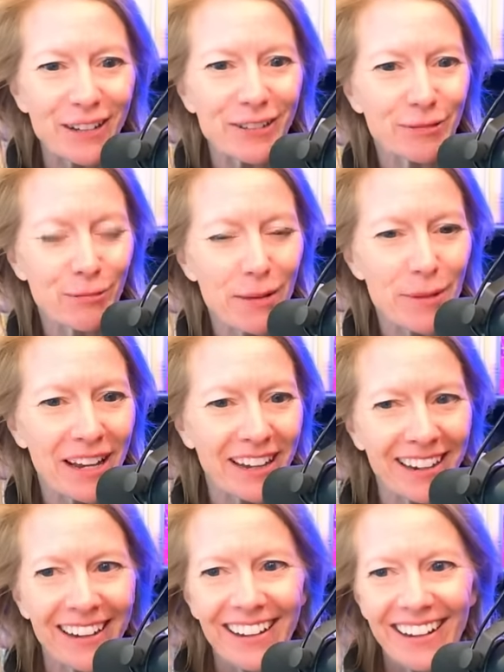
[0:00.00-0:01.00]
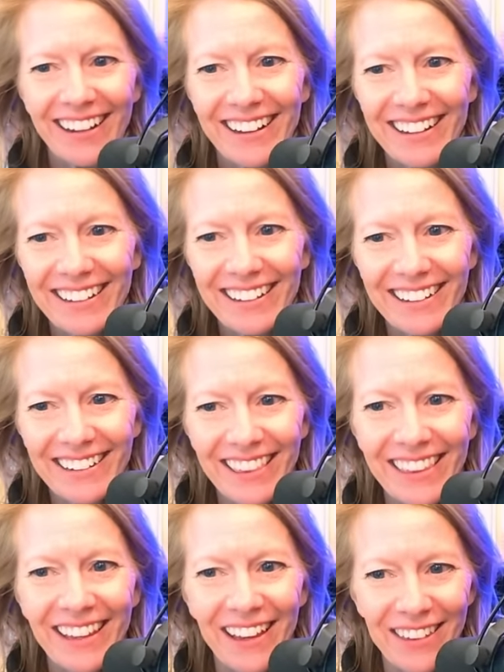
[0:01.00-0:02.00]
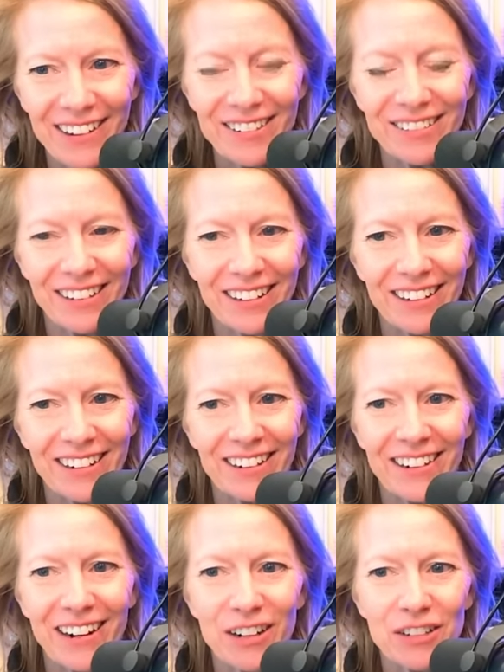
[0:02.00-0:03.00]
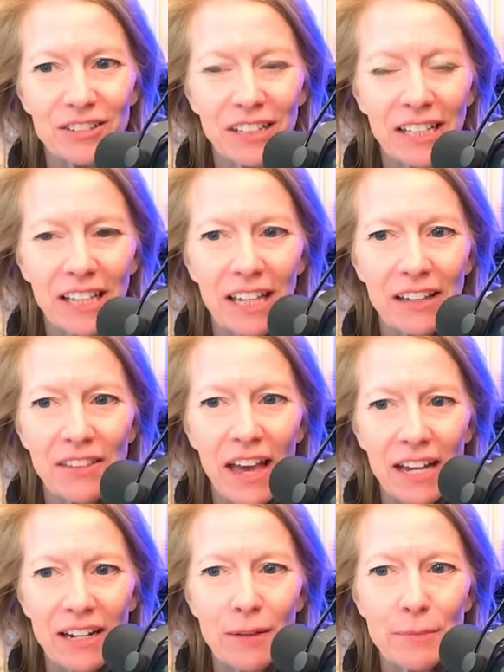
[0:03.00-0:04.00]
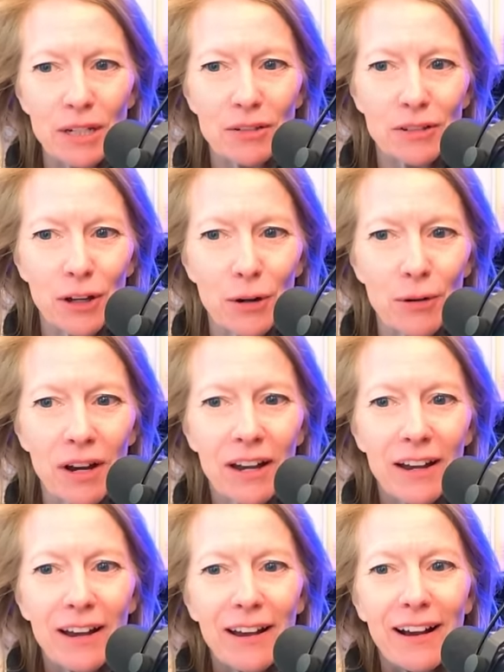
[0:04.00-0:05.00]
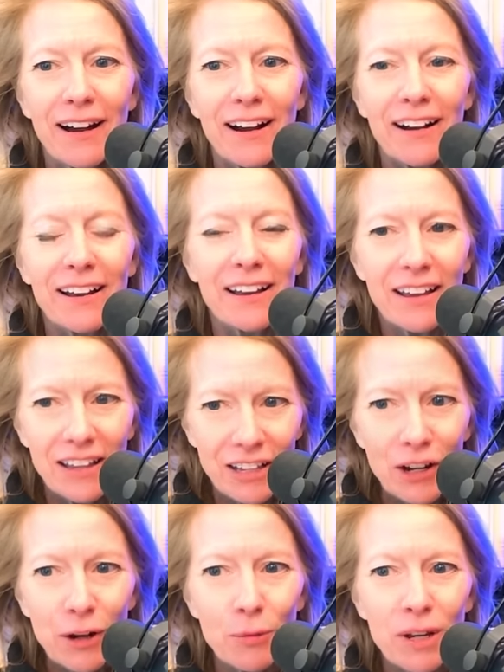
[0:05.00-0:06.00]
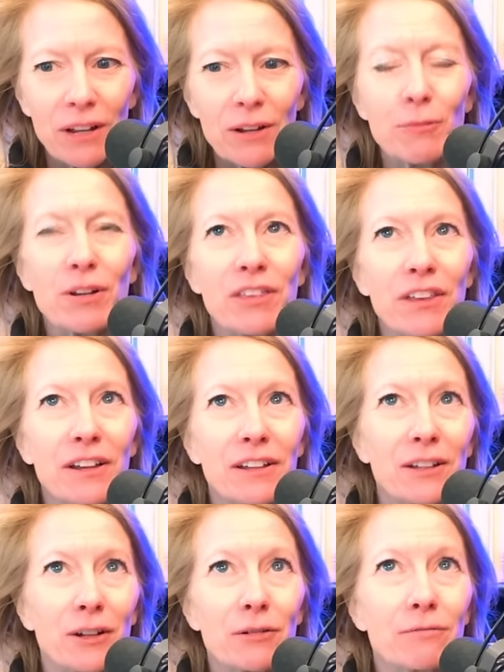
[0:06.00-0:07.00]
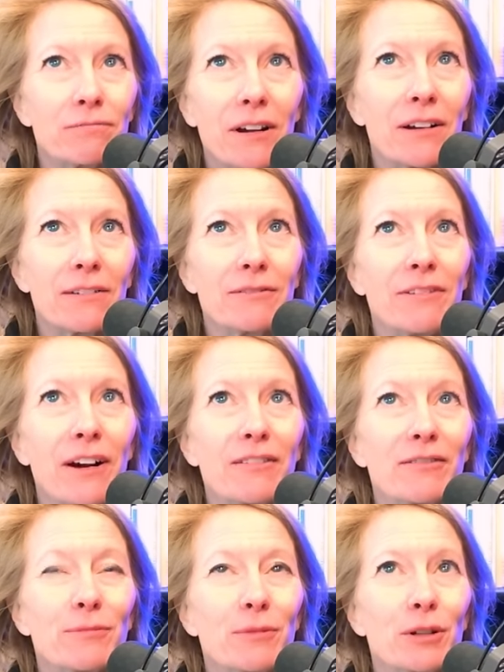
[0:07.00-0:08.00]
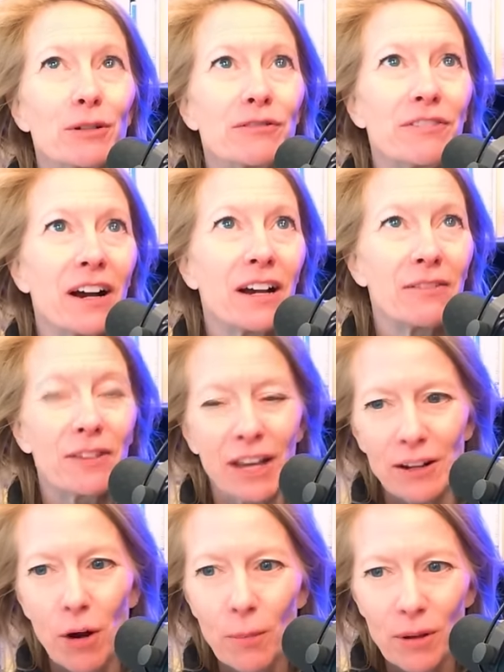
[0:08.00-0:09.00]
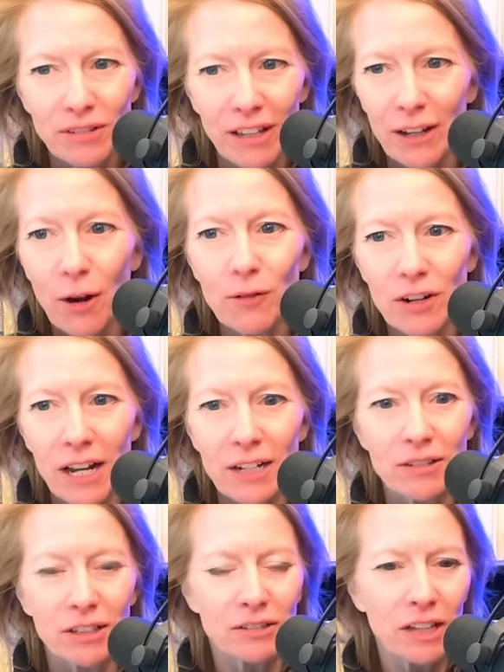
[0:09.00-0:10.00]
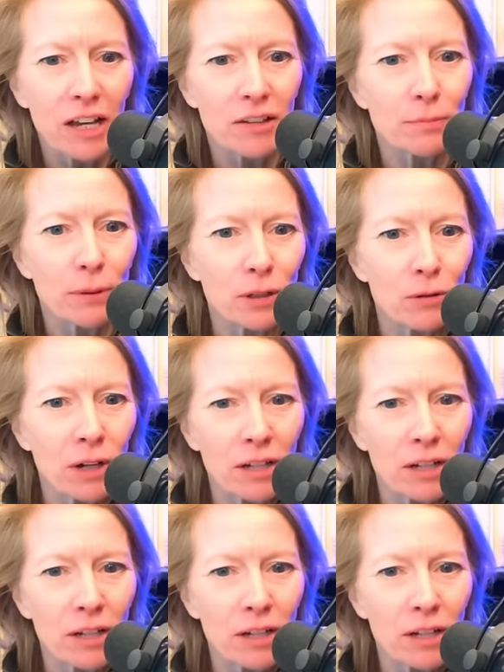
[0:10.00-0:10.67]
is swimming, the others are sinking, and that, I mean, so. you know, we think, you know, of Maroon 5, again, almost like overnight success, but you